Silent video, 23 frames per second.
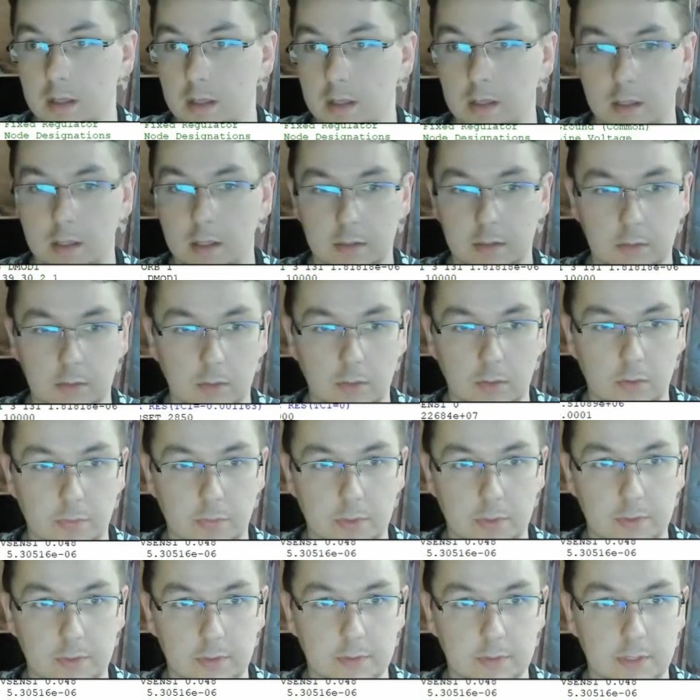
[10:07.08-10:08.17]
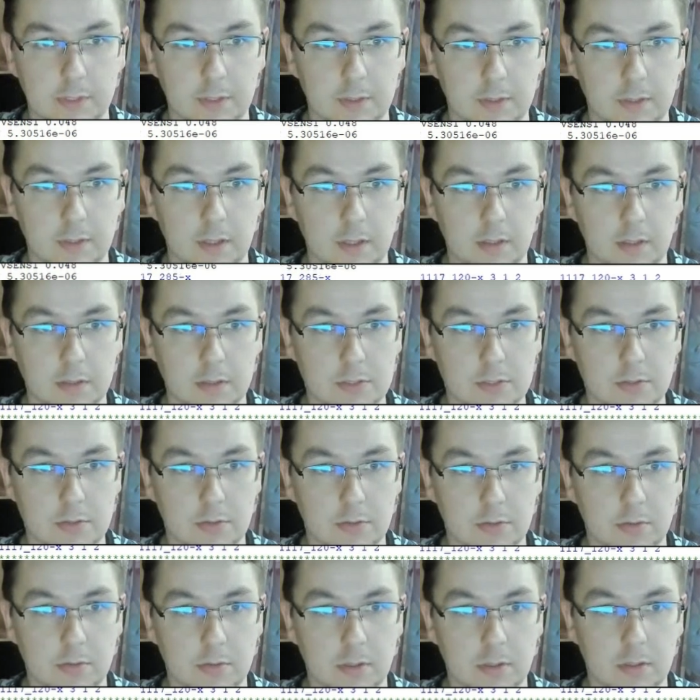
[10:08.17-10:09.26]
And lower there
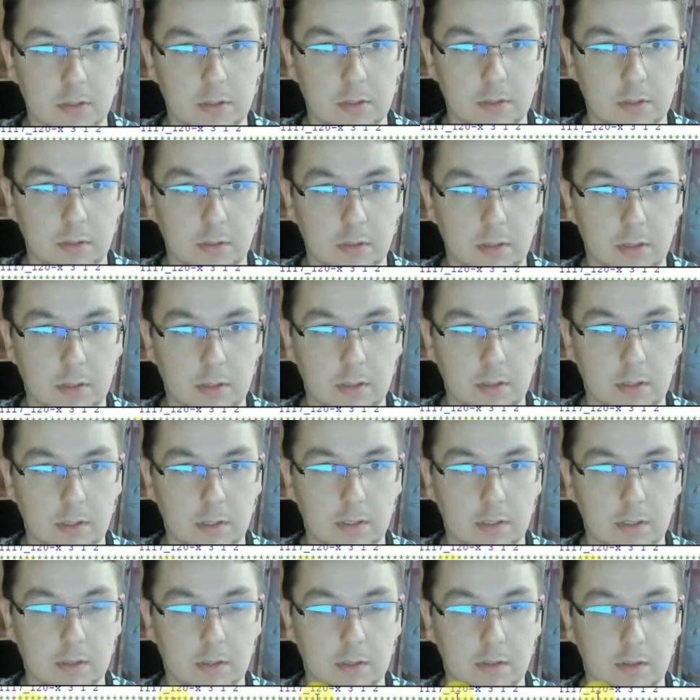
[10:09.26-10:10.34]
also are like